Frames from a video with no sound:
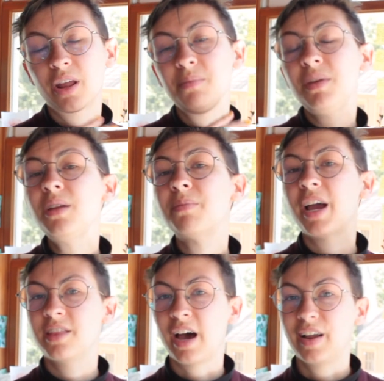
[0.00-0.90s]
I mean
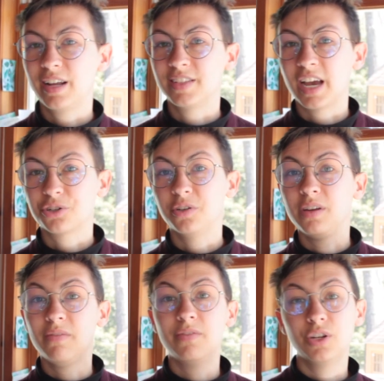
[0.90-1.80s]
by that is
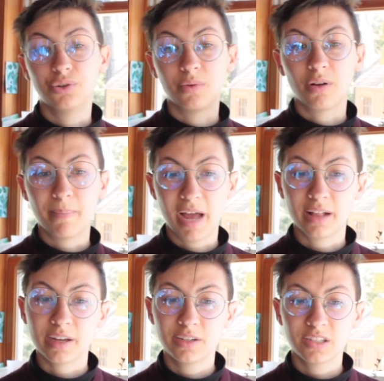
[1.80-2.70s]
actually visual
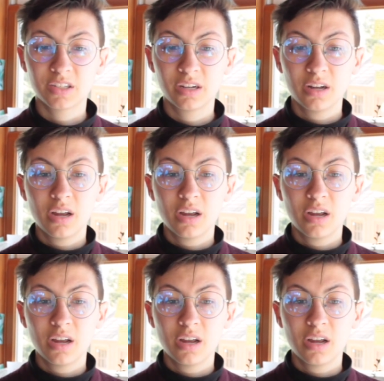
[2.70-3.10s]
balance.